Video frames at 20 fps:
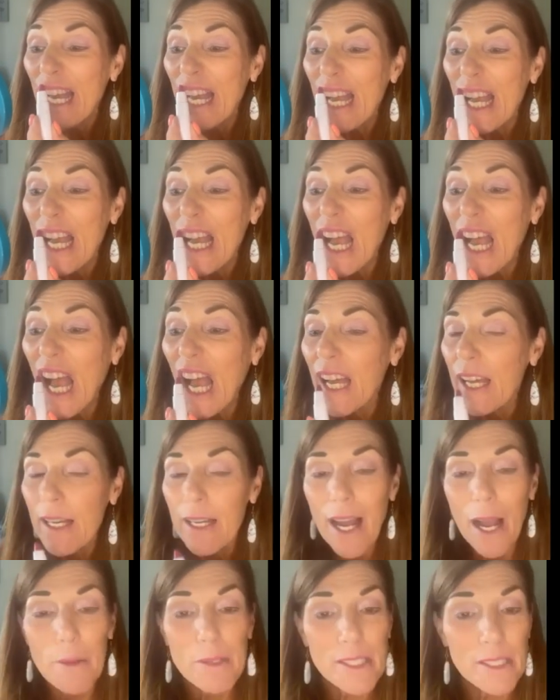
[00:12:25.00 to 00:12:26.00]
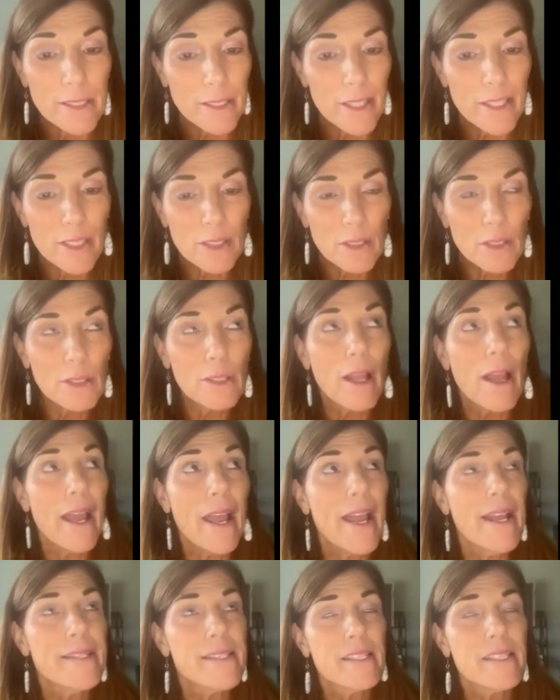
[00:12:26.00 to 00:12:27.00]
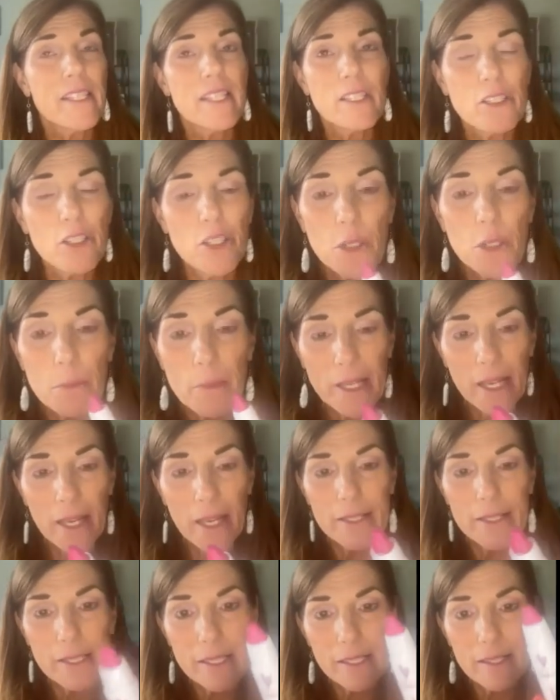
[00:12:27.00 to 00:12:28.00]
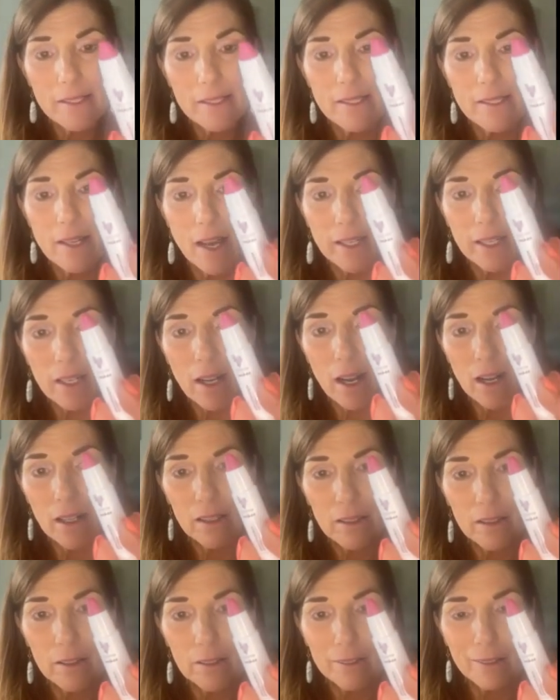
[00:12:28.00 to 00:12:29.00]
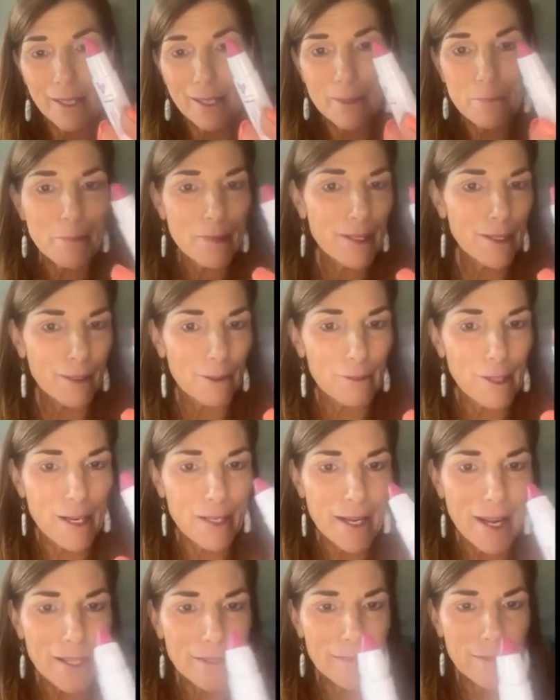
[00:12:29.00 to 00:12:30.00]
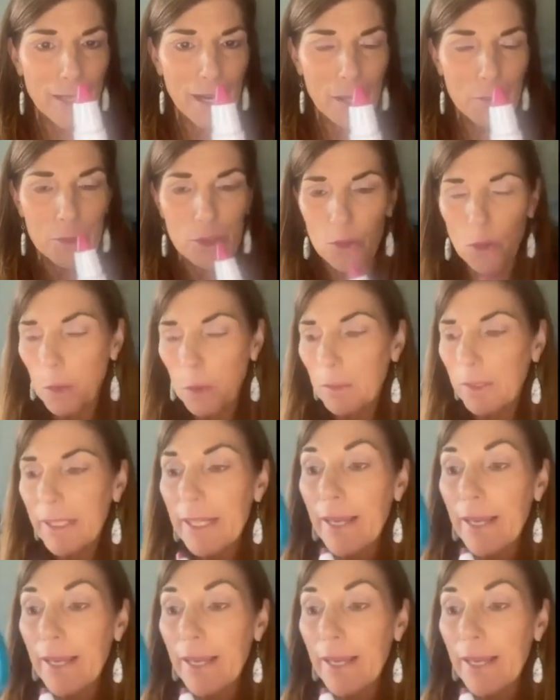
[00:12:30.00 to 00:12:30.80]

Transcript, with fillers: I was a little hesitant too because this is not a color like being a redhead that I would normally get.